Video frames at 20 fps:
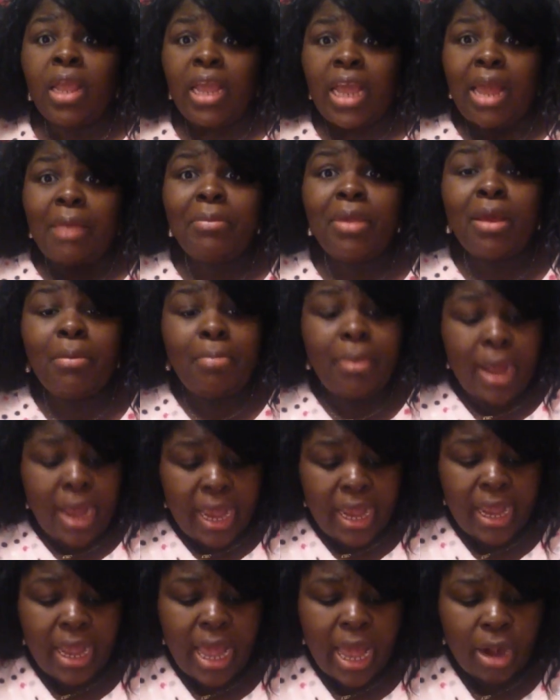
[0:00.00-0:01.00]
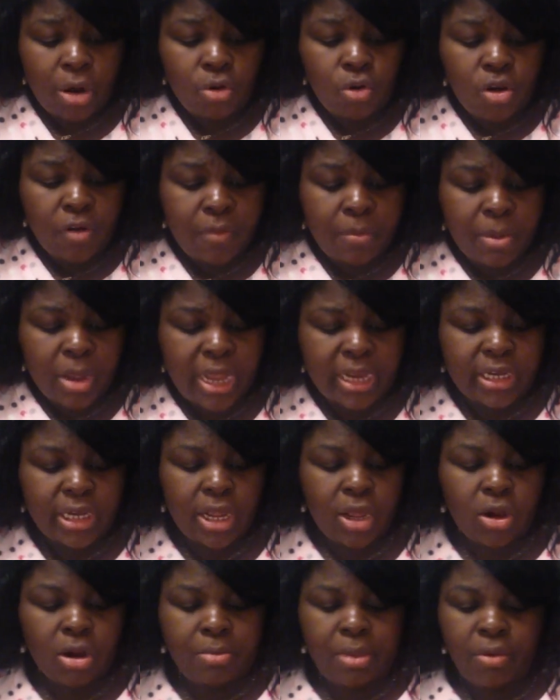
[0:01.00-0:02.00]
Got me a bike. I don't know if I'm
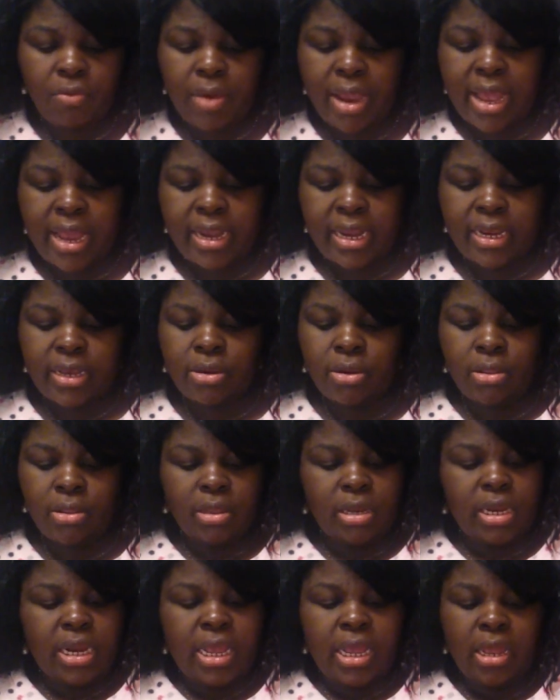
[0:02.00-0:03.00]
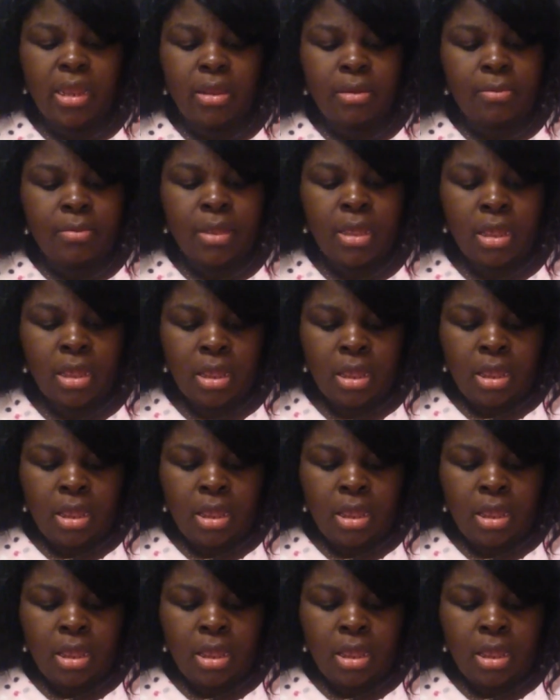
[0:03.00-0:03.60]
actually gonna be riding it to the damn